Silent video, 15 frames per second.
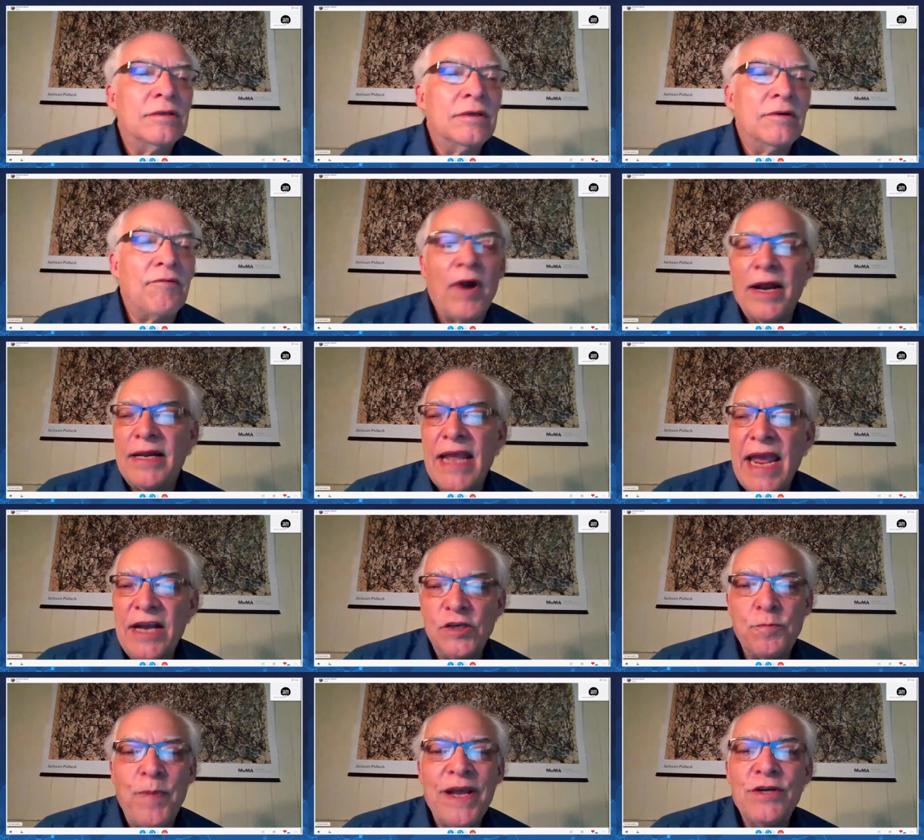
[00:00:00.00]
Right,
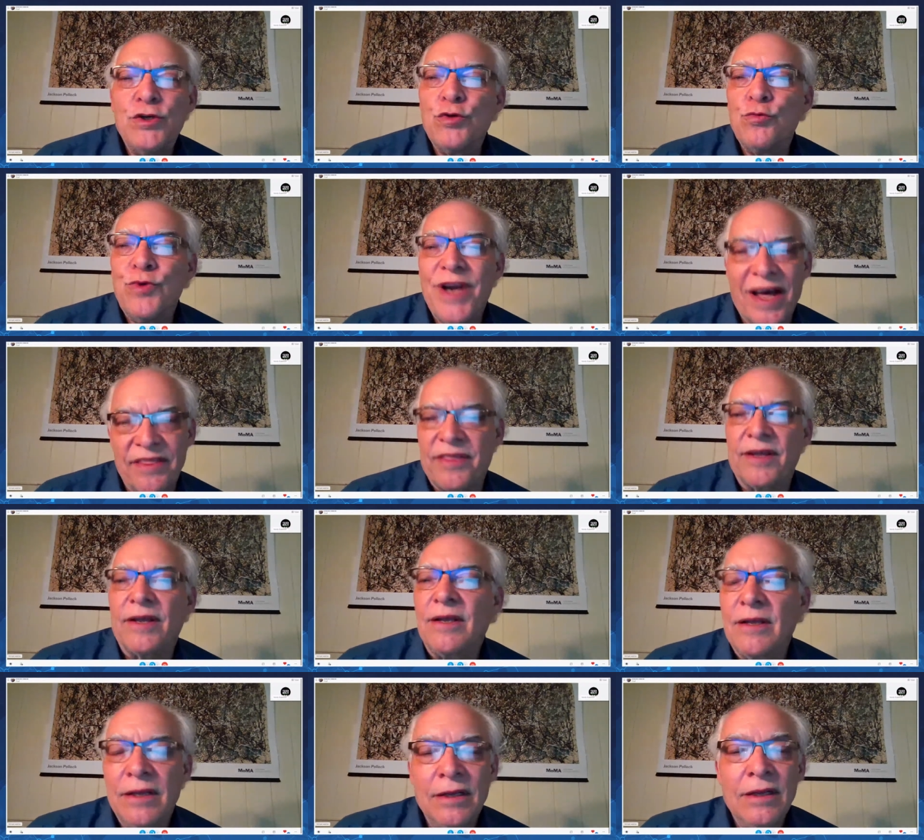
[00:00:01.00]
cash paid you nothing.
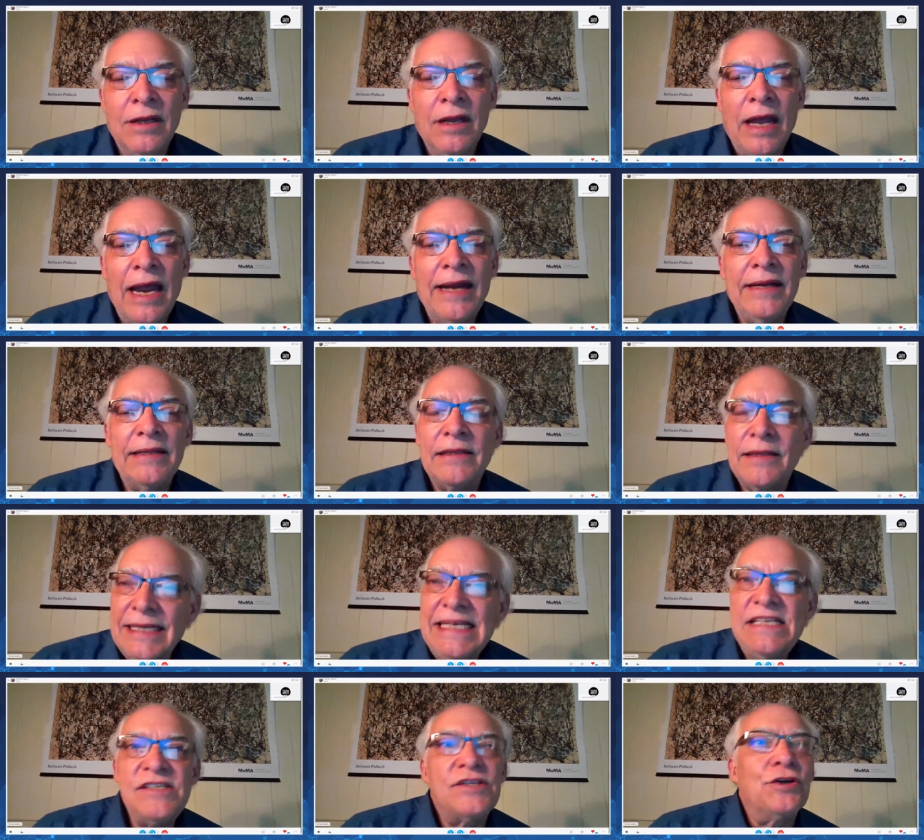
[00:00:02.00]
Yeah. And at
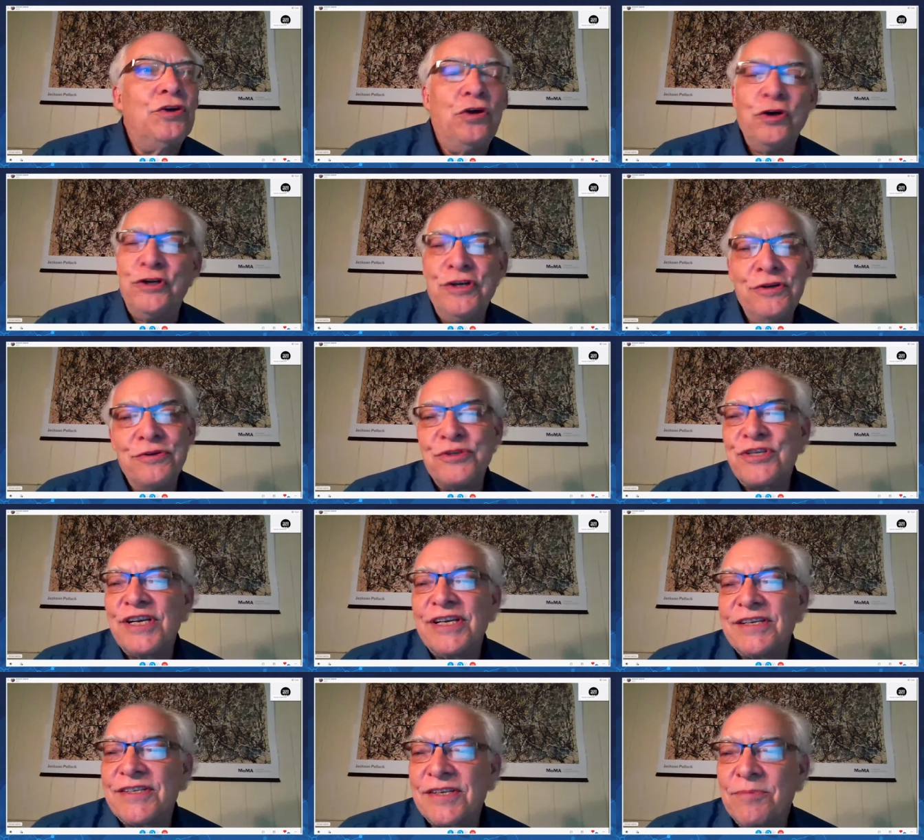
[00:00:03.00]
least the good news
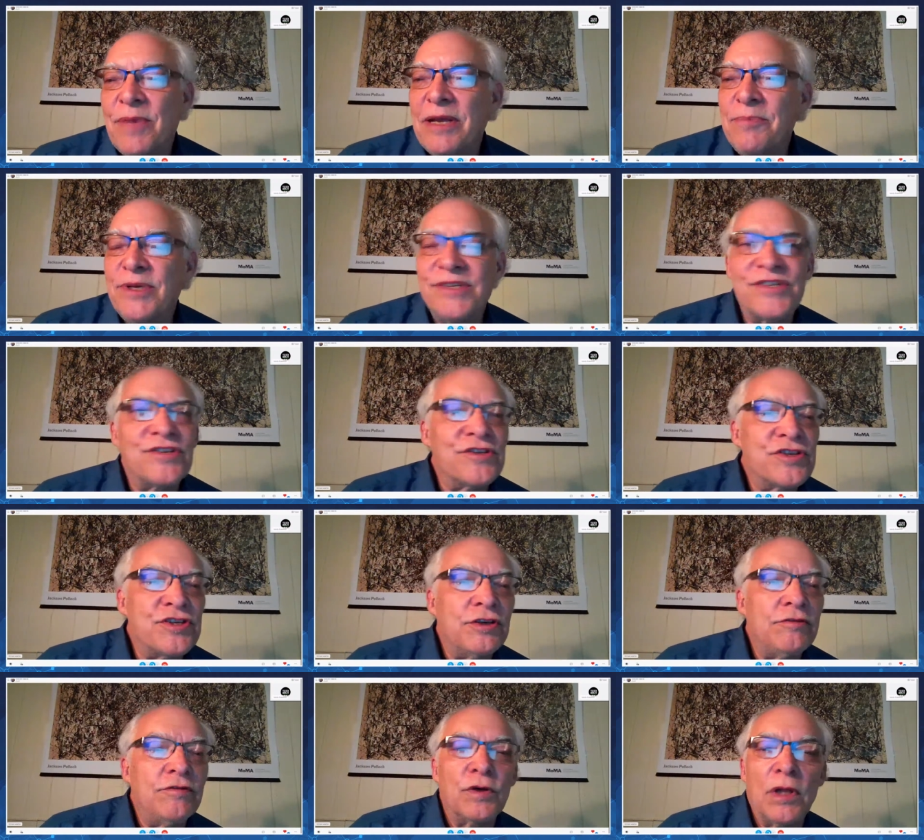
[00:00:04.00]
is, and maybe it's the
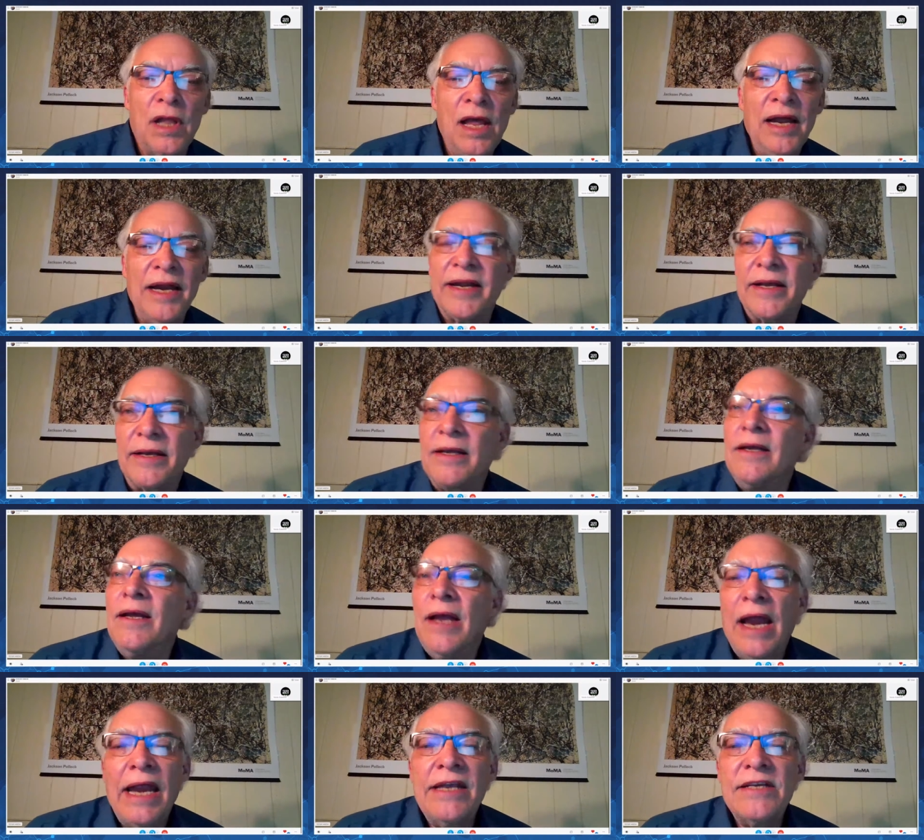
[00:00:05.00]
silver lining,
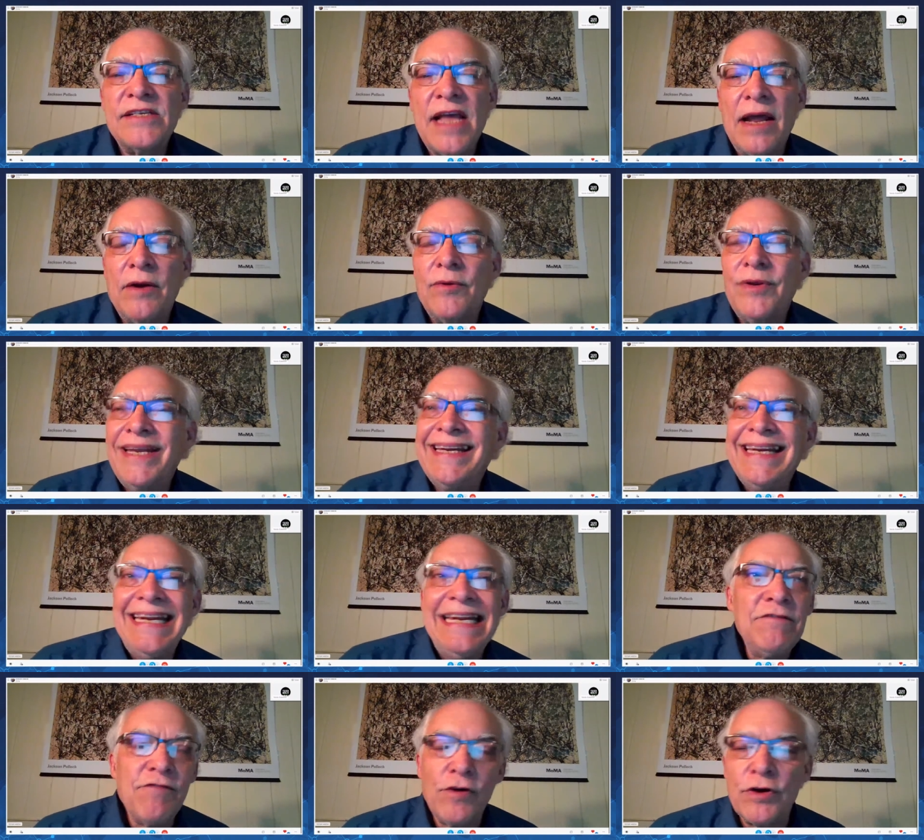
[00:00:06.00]
is that in an
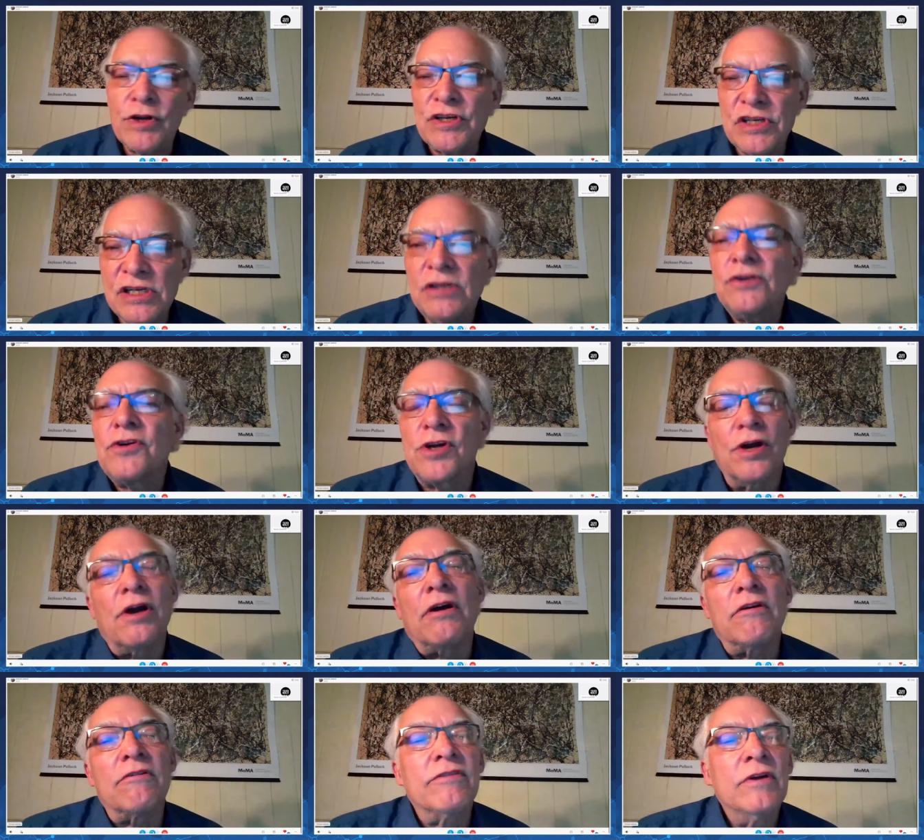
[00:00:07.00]
inverted yield
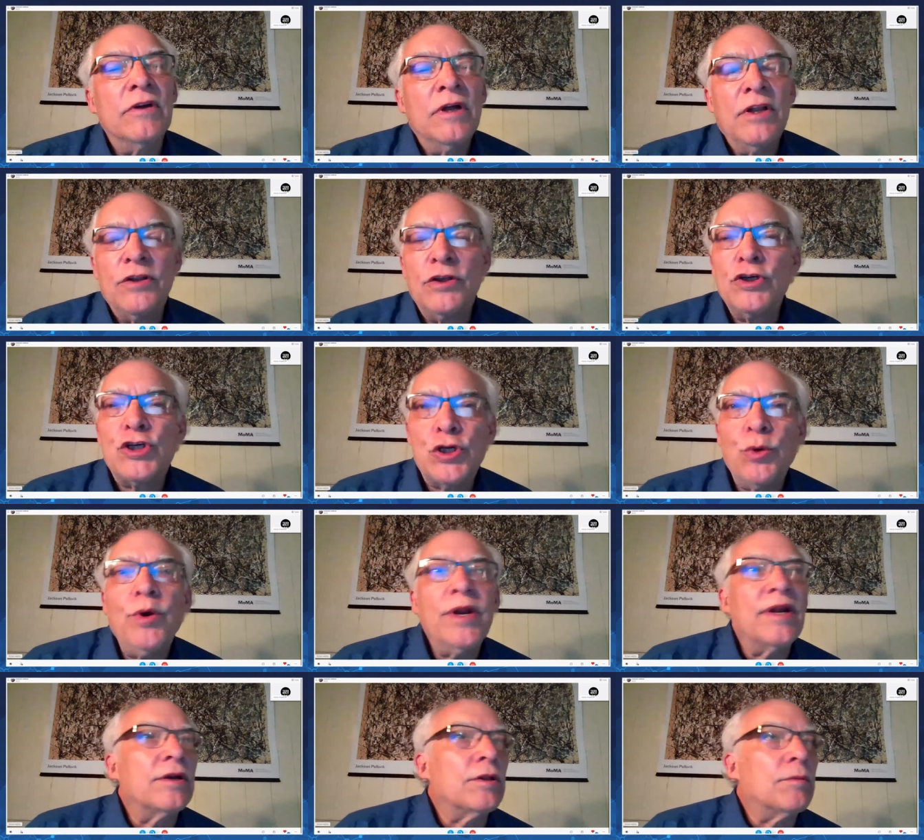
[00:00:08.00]
curve, the short
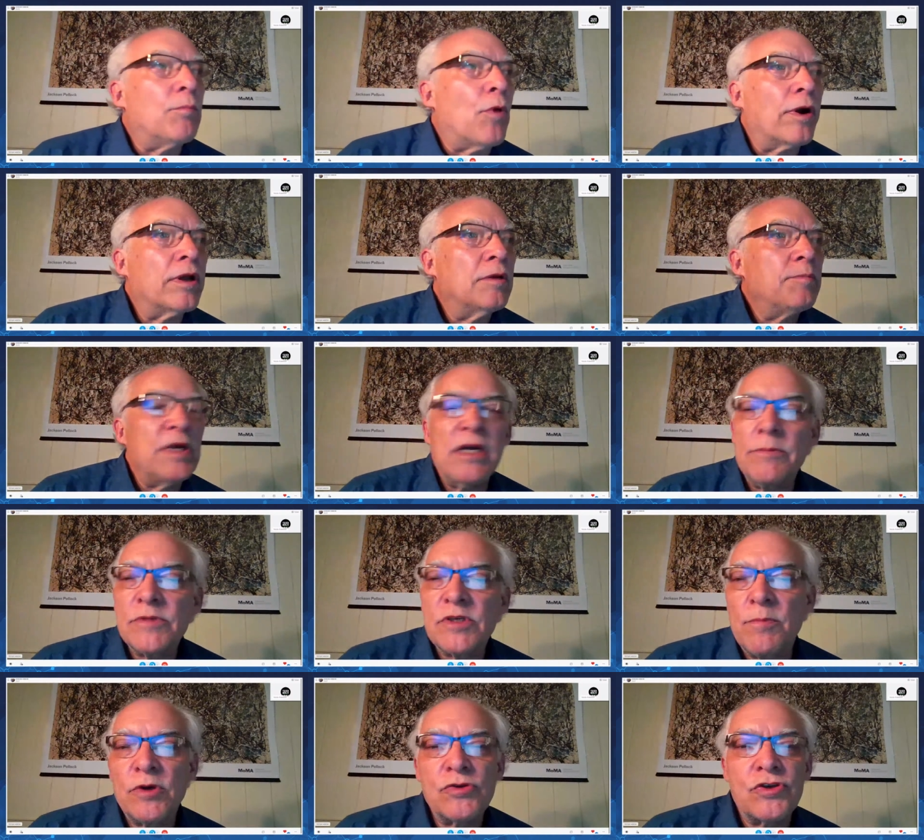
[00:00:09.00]
end of the market
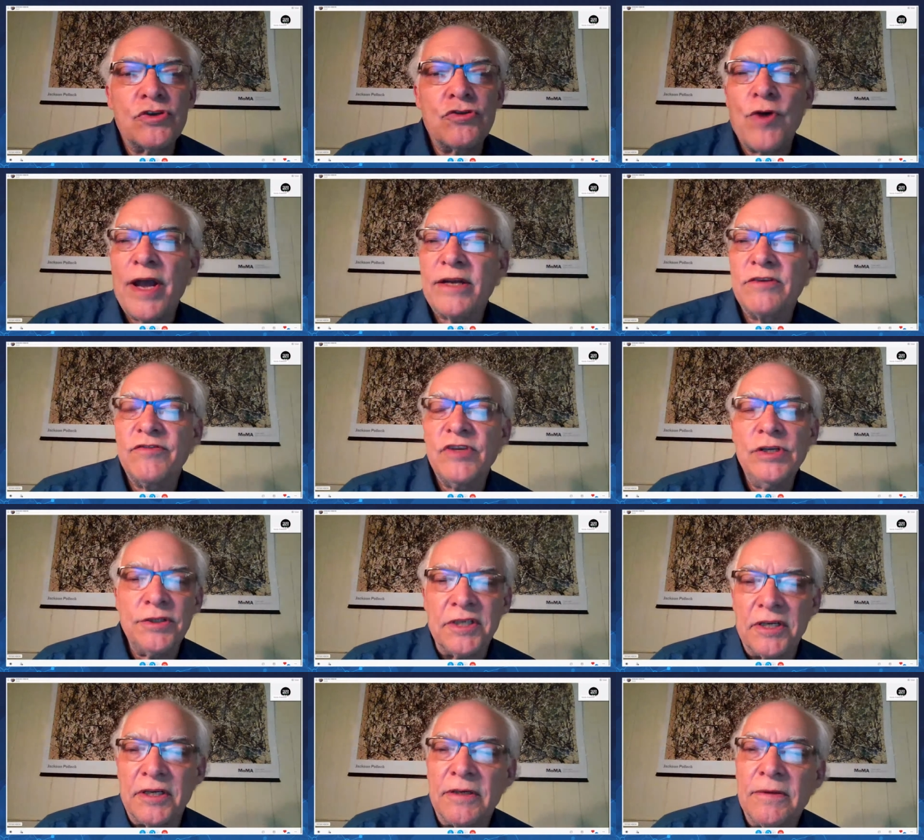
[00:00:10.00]
becomes the most attractive yielding